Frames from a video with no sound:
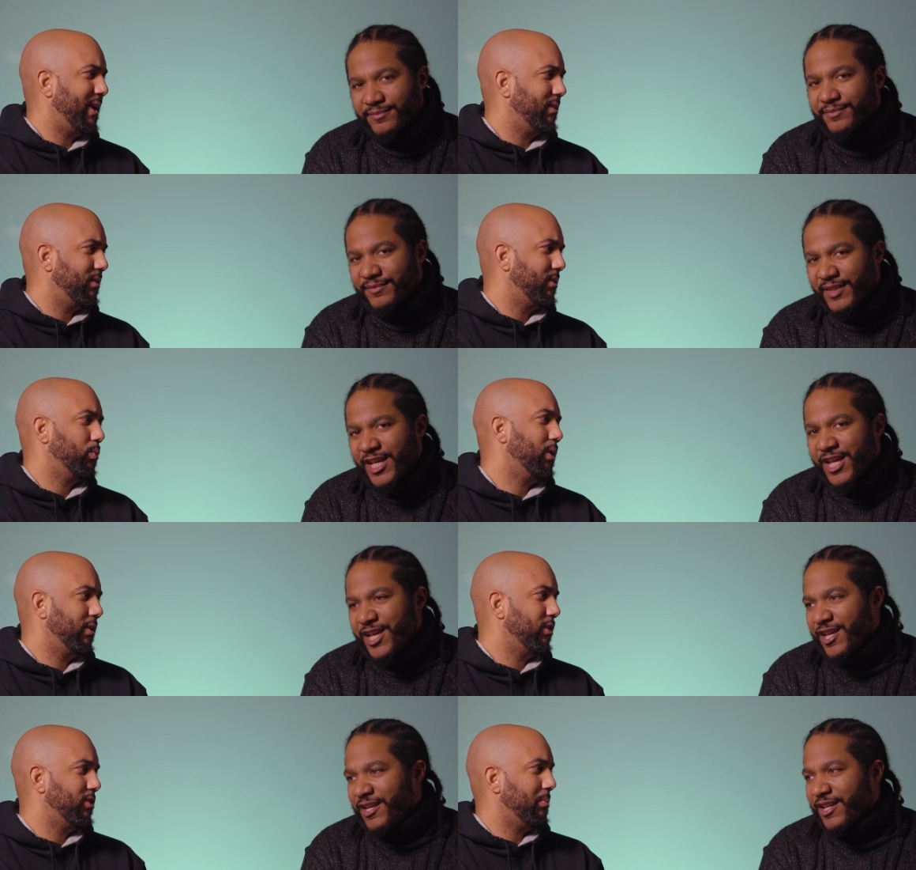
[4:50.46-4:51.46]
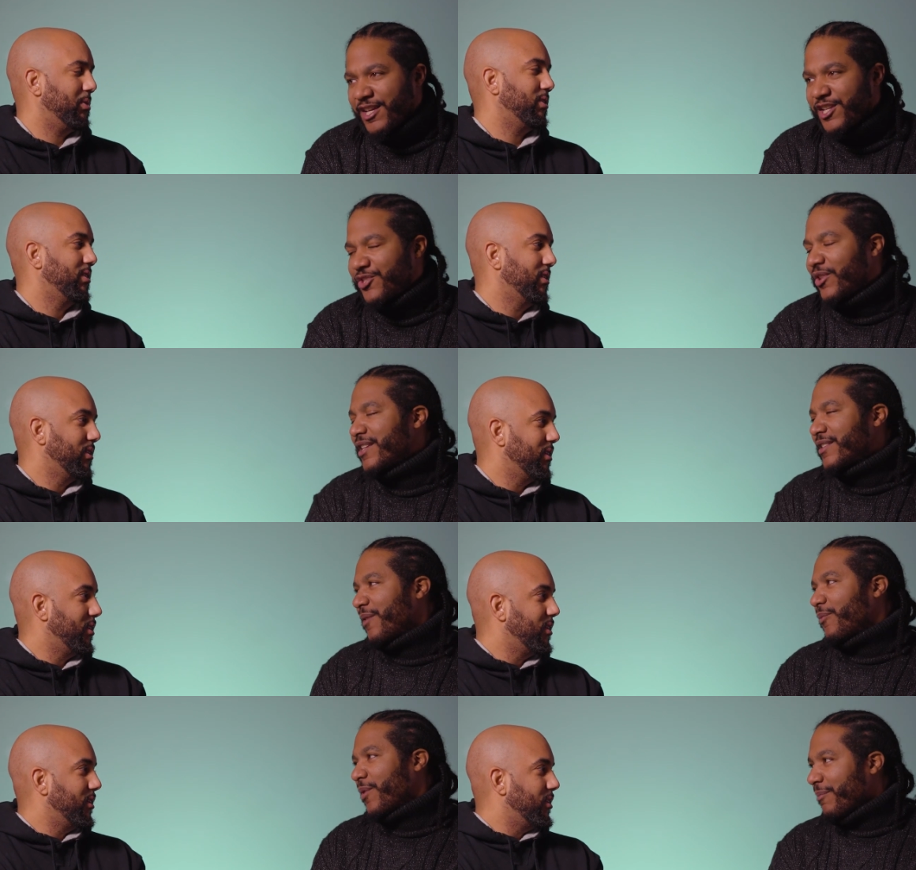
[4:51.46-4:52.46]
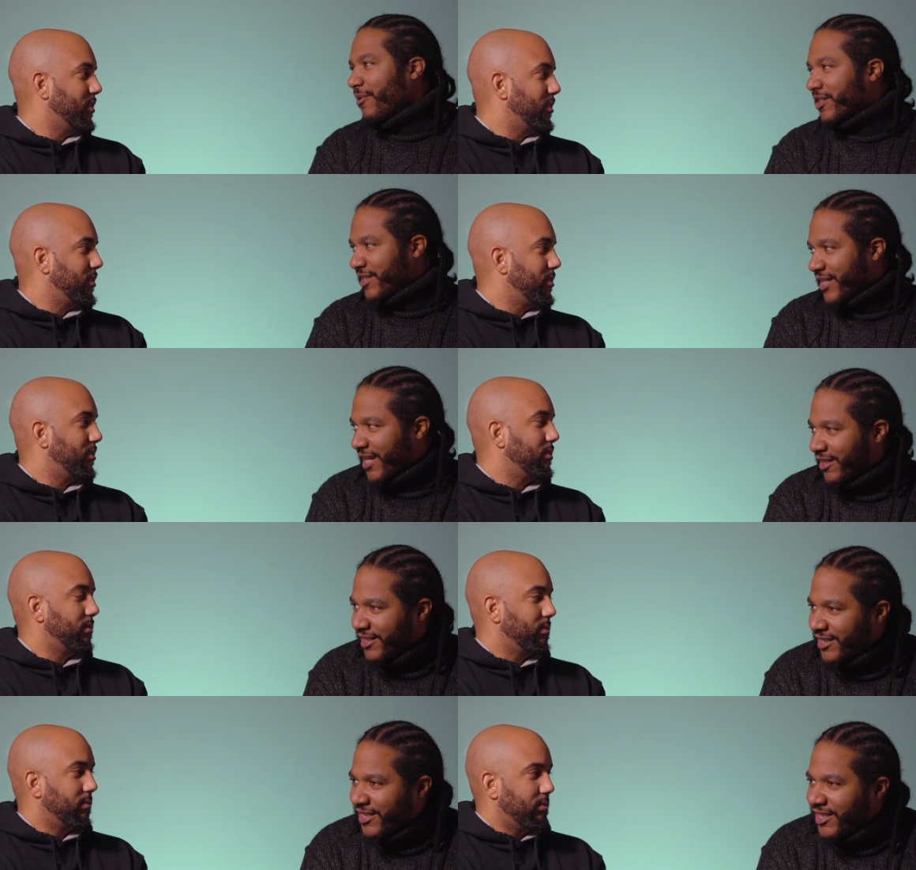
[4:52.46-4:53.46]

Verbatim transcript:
Speaker 1: that? What are those numbers?
Speaker 2: So let's say we're in Burlington County.